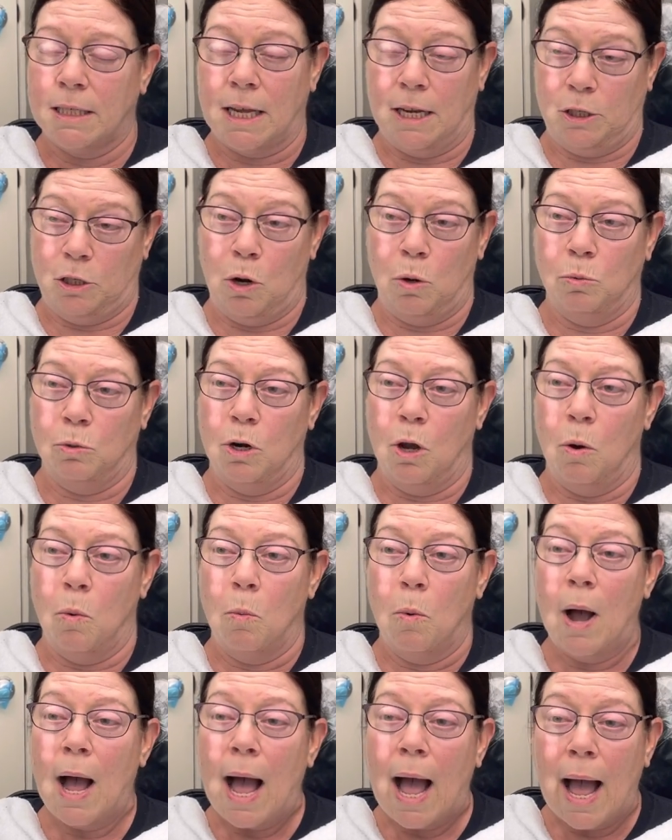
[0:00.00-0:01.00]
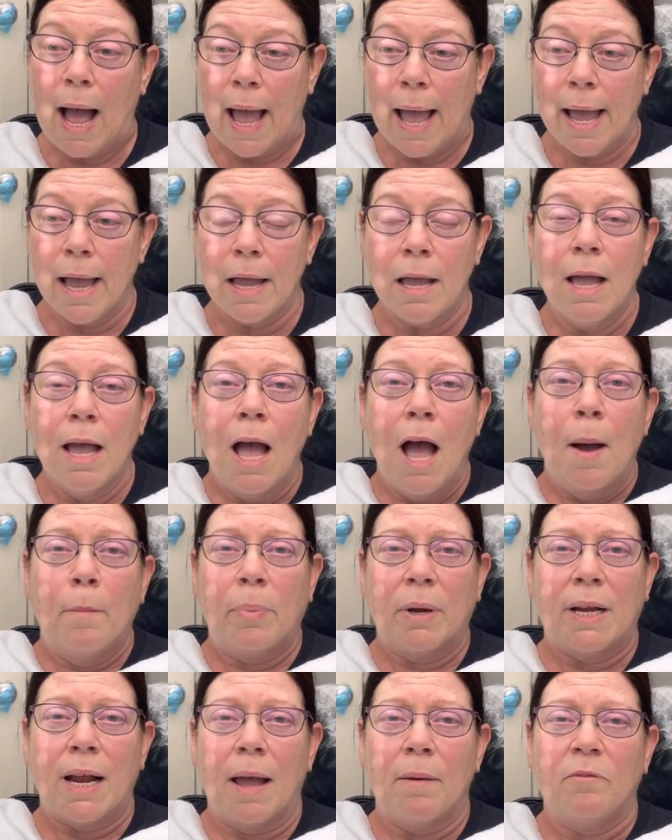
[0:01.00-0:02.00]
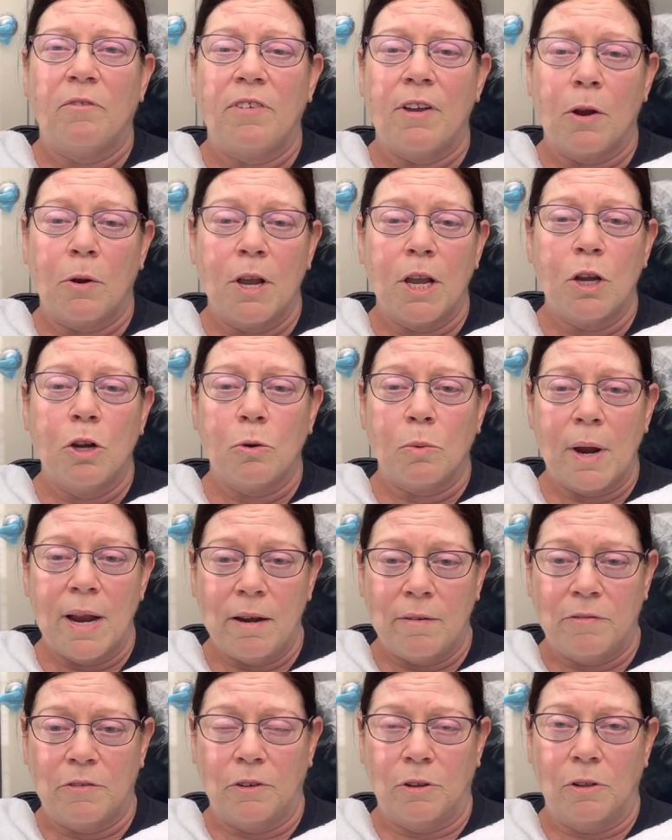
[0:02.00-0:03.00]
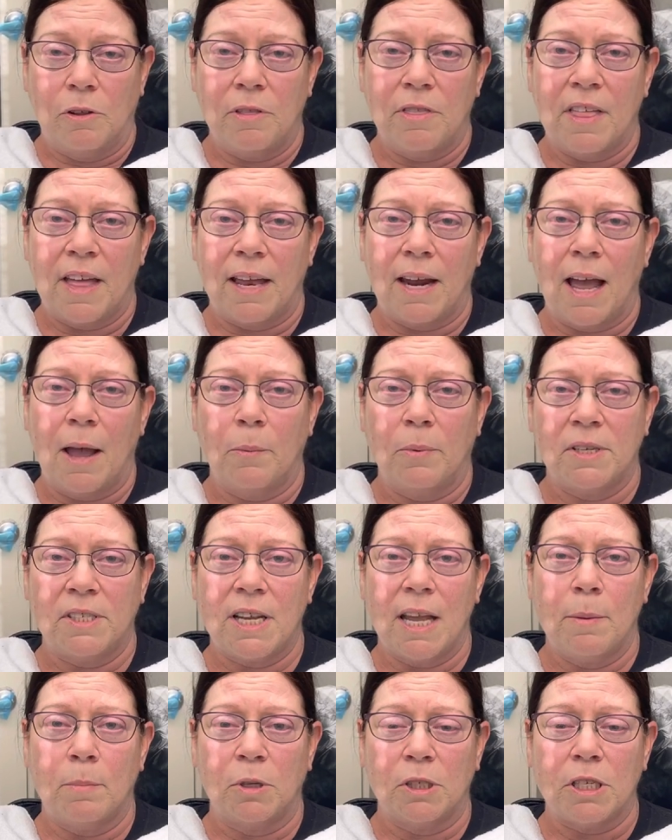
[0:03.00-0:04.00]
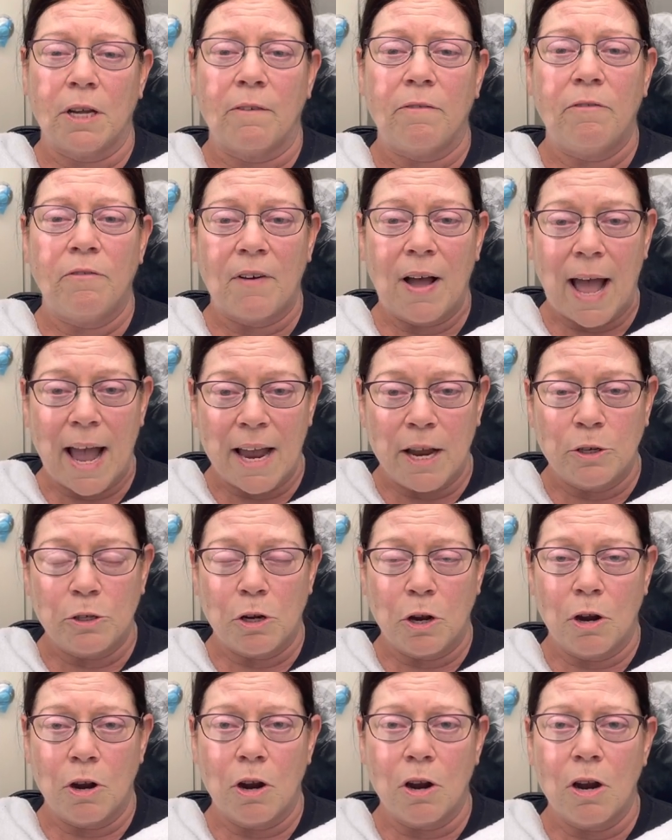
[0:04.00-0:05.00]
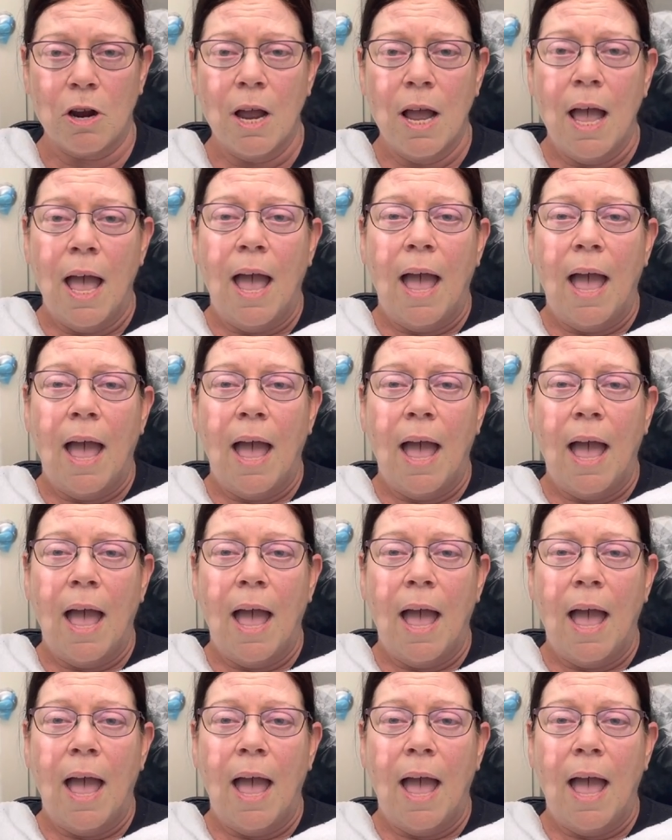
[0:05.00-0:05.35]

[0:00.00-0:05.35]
I don't know why, but I'm very grateful that I was able to find her.